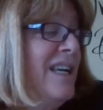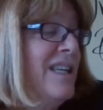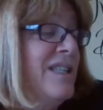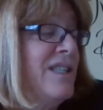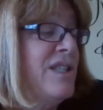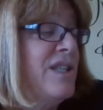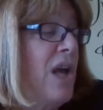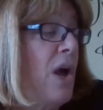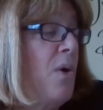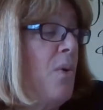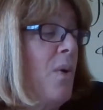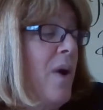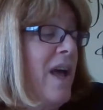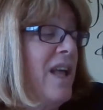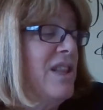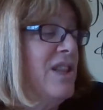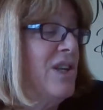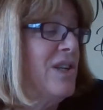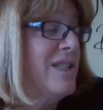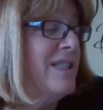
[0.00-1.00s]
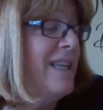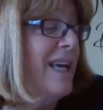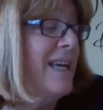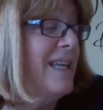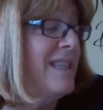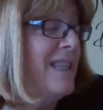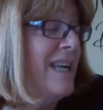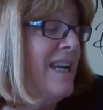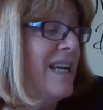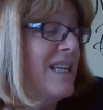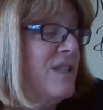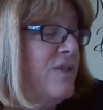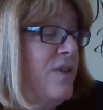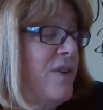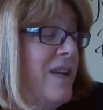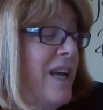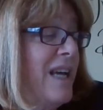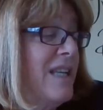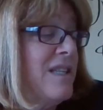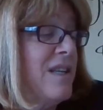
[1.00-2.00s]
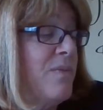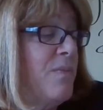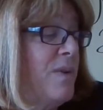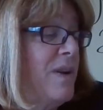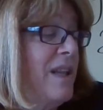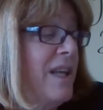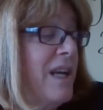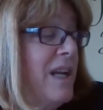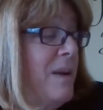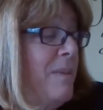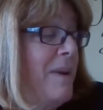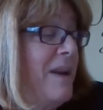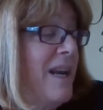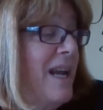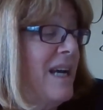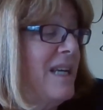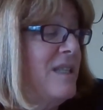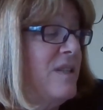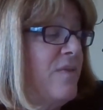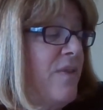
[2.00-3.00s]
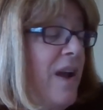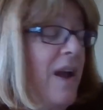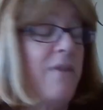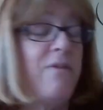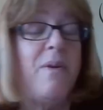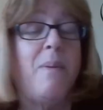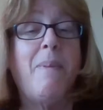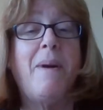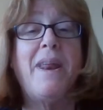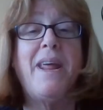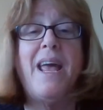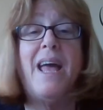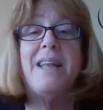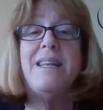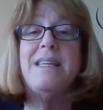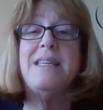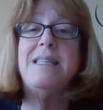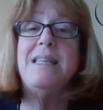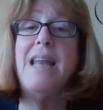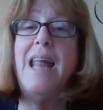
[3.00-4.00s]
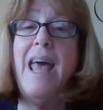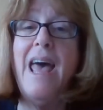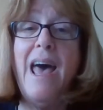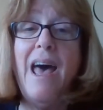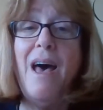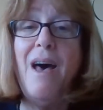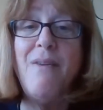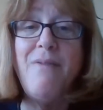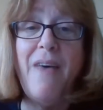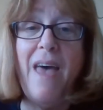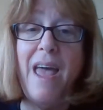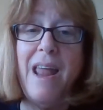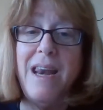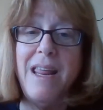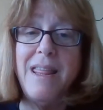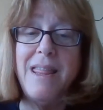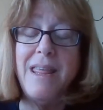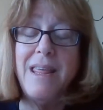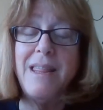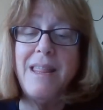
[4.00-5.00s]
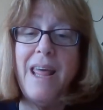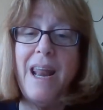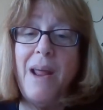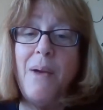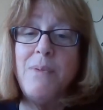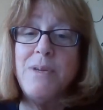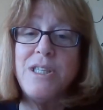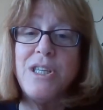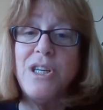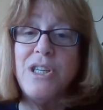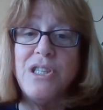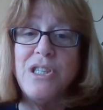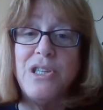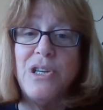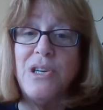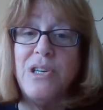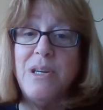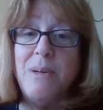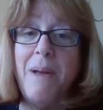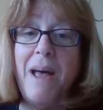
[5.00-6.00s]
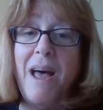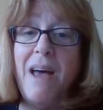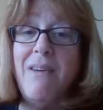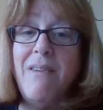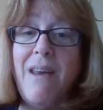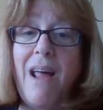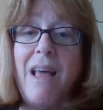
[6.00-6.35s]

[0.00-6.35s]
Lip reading: So it looks like the next few days are really going to be nice for everybody. I didn't have anything that I was concerned about.